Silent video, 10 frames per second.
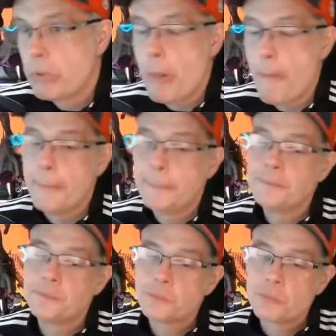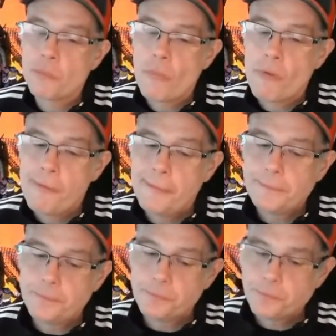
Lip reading: No one is speaking in this clip.